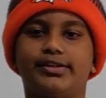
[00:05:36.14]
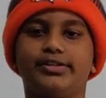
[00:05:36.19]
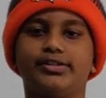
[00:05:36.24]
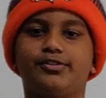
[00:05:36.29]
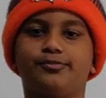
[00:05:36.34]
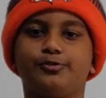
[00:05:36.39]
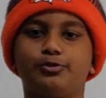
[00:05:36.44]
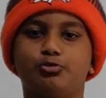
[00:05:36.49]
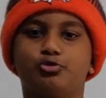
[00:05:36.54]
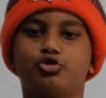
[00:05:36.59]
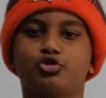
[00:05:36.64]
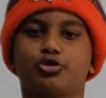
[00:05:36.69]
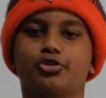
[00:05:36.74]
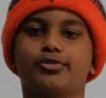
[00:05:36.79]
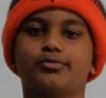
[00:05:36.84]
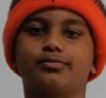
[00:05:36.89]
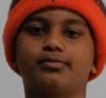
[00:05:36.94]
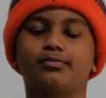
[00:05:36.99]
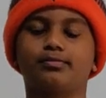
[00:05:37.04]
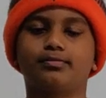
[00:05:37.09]
in the future.
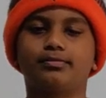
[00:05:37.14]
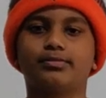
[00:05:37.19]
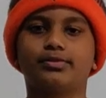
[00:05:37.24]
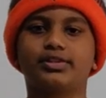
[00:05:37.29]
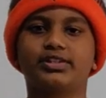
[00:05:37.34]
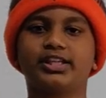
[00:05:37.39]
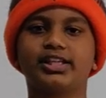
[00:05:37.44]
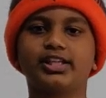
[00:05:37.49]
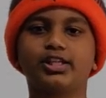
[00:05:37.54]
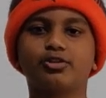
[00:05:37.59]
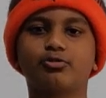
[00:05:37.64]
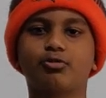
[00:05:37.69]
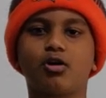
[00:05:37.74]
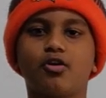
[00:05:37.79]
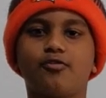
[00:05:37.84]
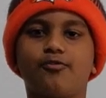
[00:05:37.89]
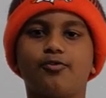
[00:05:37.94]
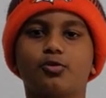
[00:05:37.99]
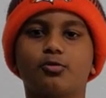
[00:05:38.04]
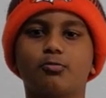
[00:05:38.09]
Thank you
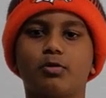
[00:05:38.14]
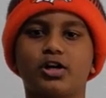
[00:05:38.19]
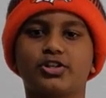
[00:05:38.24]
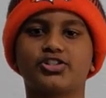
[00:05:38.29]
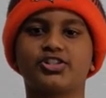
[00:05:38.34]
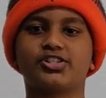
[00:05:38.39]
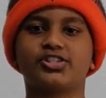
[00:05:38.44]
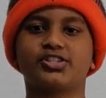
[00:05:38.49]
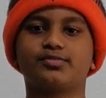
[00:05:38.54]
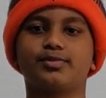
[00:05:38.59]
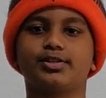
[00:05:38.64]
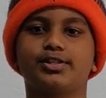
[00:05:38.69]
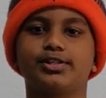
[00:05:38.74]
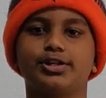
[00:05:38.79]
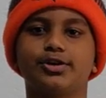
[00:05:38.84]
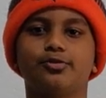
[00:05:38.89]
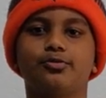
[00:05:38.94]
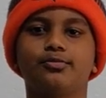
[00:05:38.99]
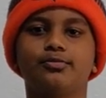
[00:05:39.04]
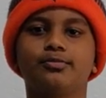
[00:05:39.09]
all for watching this
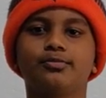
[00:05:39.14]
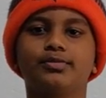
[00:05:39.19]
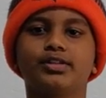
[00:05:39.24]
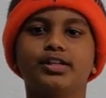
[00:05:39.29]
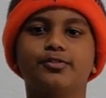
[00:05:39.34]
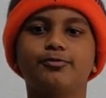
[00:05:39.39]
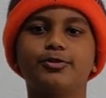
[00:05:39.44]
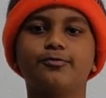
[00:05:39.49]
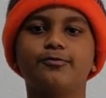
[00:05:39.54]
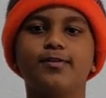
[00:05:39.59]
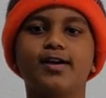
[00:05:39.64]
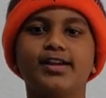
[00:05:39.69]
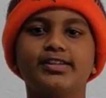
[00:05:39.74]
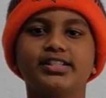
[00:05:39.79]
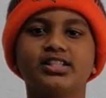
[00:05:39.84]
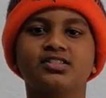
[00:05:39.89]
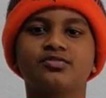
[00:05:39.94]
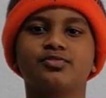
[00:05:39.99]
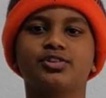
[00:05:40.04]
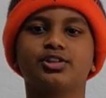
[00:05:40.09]
video. If you
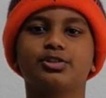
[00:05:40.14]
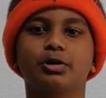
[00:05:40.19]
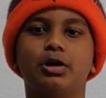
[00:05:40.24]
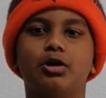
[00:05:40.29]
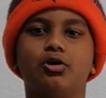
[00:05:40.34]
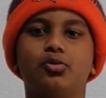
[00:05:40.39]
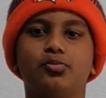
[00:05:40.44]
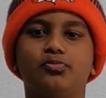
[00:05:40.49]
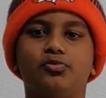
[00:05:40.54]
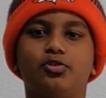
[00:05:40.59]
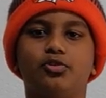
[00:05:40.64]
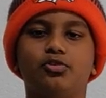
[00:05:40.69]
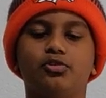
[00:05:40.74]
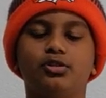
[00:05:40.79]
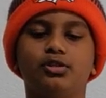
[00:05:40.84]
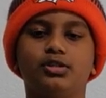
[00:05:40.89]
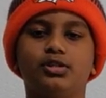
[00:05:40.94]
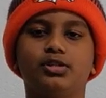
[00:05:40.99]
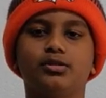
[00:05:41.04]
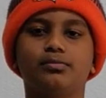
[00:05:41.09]
find this video helpful,
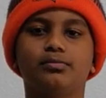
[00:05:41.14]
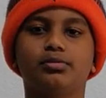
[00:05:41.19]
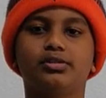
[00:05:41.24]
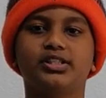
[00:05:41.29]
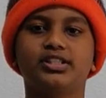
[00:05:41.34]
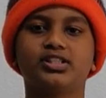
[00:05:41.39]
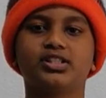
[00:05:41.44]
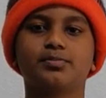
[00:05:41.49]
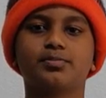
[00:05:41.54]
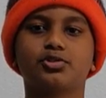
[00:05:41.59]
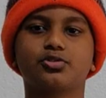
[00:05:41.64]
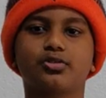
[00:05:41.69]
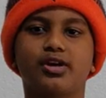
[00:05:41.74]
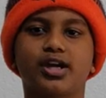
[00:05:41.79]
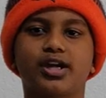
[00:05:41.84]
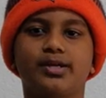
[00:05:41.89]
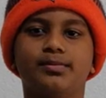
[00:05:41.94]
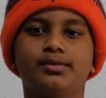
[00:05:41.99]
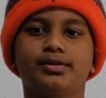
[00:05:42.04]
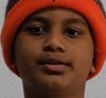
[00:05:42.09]
please
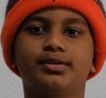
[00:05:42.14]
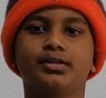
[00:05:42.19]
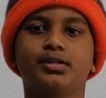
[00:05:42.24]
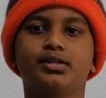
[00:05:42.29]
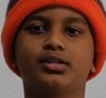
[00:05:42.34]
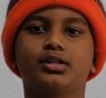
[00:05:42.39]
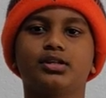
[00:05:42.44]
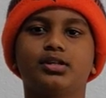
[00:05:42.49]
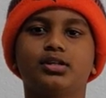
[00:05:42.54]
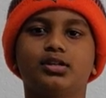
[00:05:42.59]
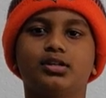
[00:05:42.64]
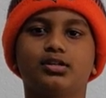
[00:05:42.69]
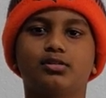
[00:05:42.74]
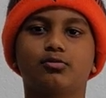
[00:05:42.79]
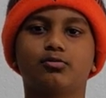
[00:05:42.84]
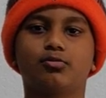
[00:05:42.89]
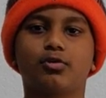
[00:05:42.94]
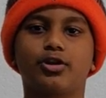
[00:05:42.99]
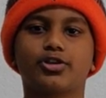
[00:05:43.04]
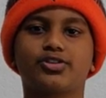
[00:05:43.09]
subscribe,
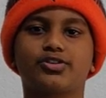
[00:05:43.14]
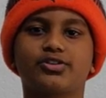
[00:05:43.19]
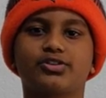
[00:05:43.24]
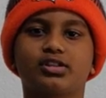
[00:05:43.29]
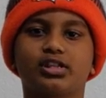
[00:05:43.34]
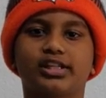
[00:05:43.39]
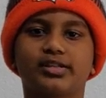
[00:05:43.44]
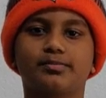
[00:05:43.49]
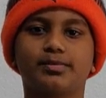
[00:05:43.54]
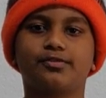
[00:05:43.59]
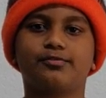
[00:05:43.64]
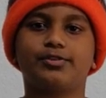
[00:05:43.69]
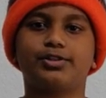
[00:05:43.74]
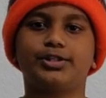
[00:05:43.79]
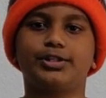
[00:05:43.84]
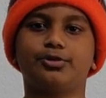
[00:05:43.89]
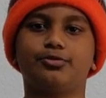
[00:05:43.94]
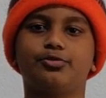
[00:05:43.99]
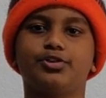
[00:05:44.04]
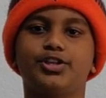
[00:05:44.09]
like my
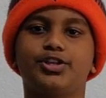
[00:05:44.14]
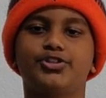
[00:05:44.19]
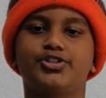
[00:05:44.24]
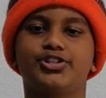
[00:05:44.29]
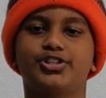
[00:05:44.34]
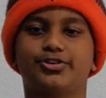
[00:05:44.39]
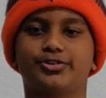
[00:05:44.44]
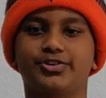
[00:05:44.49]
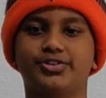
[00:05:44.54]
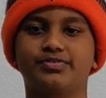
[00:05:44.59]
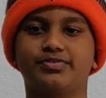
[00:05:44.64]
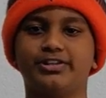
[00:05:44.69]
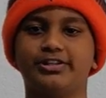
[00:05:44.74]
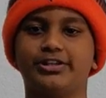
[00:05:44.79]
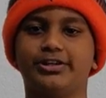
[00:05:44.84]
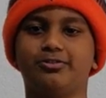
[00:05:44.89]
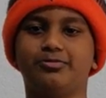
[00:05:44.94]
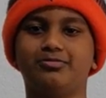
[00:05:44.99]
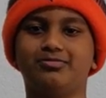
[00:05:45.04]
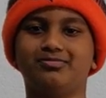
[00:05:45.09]
video, and share this
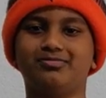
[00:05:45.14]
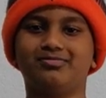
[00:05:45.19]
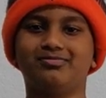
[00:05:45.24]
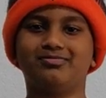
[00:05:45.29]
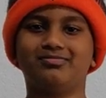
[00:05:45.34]
video.